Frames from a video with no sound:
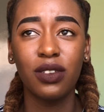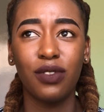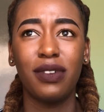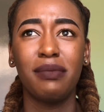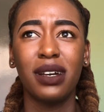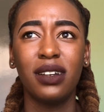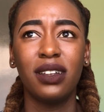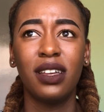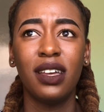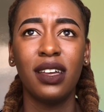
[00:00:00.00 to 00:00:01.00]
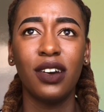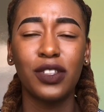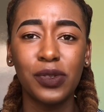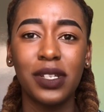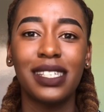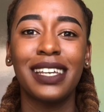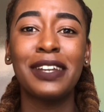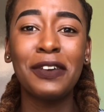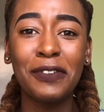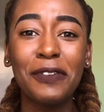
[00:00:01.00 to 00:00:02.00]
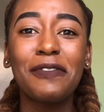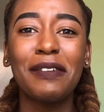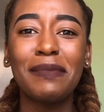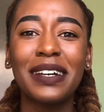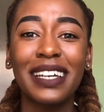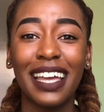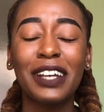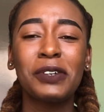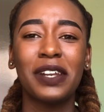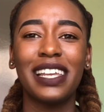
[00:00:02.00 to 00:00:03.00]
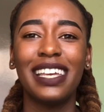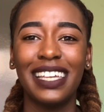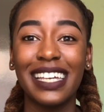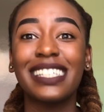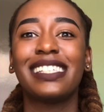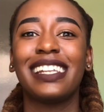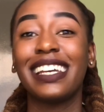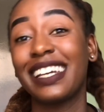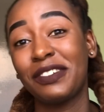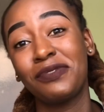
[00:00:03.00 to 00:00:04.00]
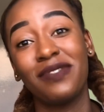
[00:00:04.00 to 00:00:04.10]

November, on the 22nd of November, actually, yes, like